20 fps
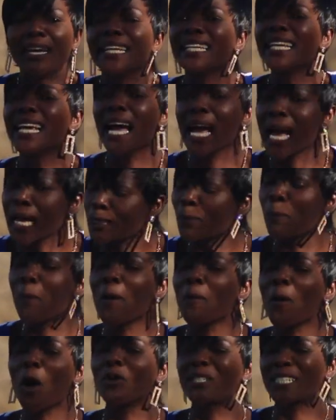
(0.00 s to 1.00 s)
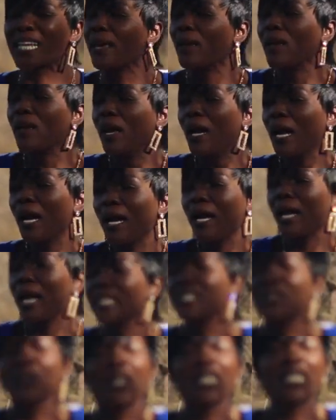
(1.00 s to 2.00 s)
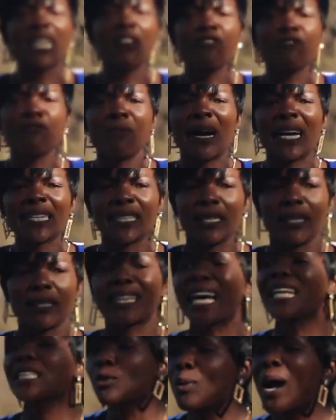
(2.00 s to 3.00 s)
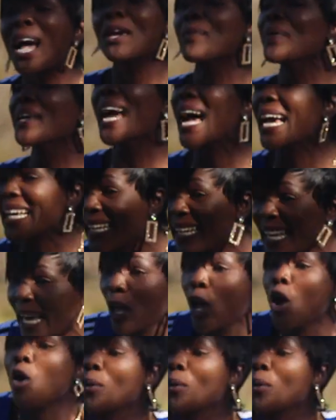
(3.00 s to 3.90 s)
Yes, people will say, I don't have much. That's why we are here.